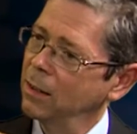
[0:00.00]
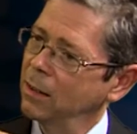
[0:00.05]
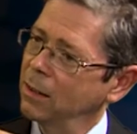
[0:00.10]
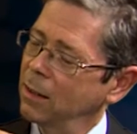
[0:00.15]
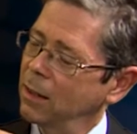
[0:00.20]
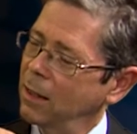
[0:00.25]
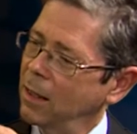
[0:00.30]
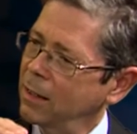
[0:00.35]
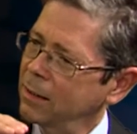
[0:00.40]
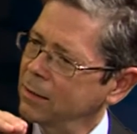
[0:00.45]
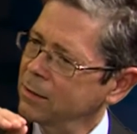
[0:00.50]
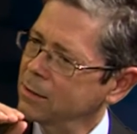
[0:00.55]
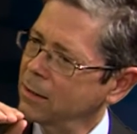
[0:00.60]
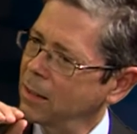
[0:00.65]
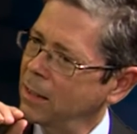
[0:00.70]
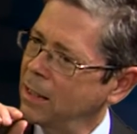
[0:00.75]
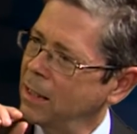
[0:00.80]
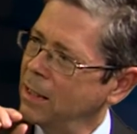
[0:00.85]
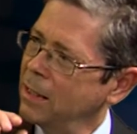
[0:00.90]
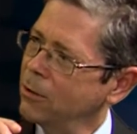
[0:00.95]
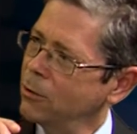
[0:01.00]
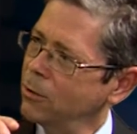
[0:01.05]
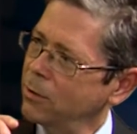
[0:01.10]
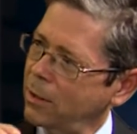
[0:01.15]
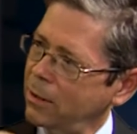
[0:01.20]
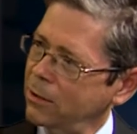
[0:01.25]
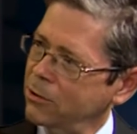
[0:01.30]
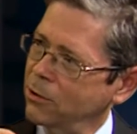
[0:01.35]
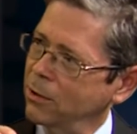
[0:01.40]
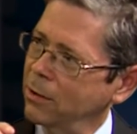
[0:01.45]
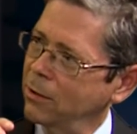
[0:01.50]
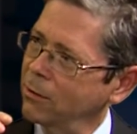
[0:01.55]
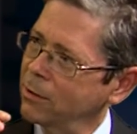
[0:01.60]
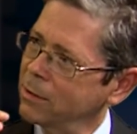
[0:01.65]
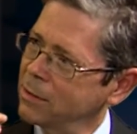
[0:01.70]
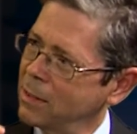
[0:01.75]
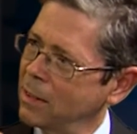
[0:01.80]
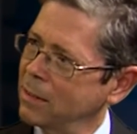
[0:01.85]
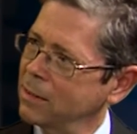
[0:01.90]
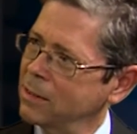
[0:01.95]
And he could actually
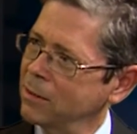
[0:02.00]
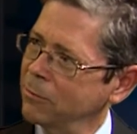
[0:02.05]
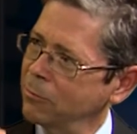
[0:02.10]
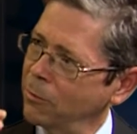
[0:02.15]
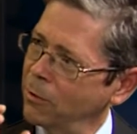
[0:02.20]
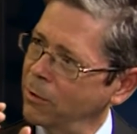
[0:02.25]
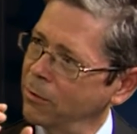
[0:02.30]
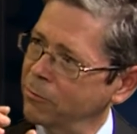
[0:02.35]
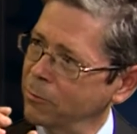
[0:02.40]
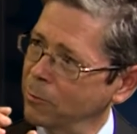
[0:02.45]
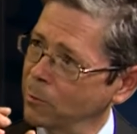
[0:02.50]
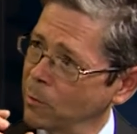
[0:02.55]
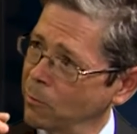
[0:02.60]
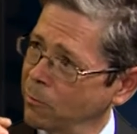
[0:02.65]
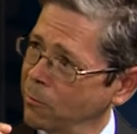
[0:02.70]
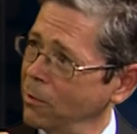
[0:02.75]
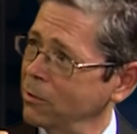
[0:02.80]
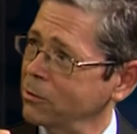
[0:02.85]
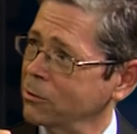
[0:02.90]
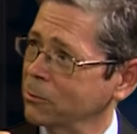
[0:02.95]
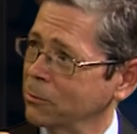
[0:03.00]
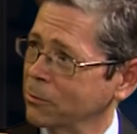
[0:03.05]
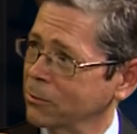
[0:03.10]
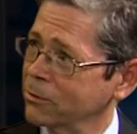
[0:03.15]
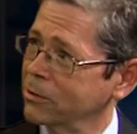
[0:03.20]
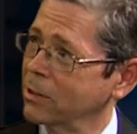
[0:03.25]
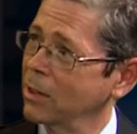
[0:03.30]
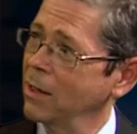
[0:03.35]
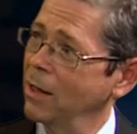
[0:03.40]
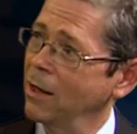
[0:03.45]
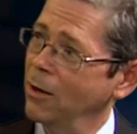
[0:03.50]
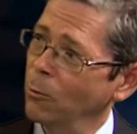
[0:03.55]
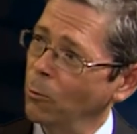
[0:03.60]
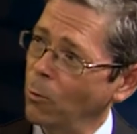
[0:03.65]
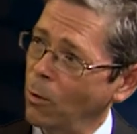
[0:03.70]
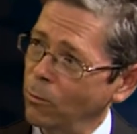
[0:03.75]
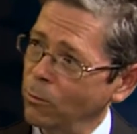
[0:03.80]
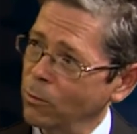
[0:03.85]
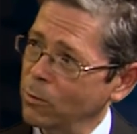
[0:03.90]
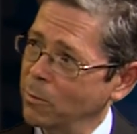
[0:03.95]
identify from the fossils
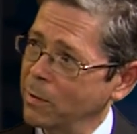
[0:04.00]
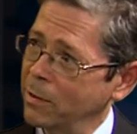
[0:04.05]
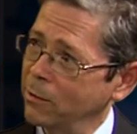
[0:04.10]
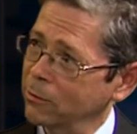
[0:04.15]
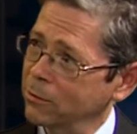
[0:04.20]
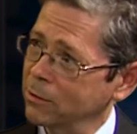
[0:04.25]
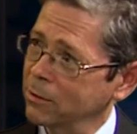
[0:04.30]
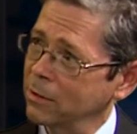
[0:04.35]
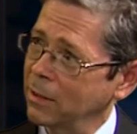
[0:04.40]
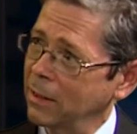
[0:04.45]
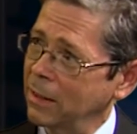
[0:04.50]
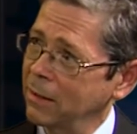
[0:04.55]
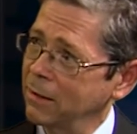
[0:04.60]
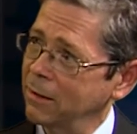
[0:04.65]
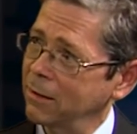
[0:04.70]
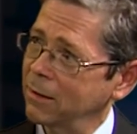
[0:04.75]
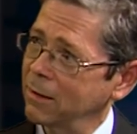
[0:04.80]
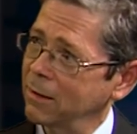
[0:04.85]
what would be underneath